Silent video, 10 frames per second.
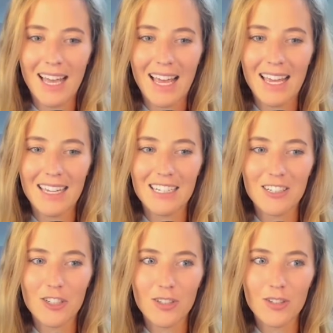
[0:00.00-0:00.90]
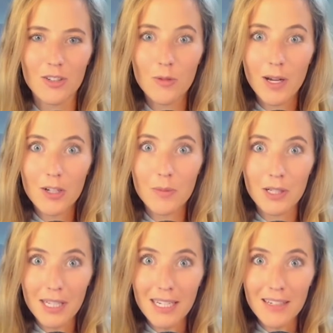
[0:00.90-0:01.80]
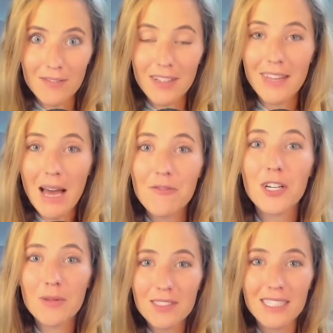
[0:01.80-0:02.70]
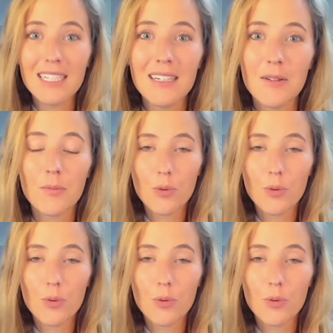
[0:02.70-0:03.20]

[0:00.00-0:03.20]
and you better believe that that frequency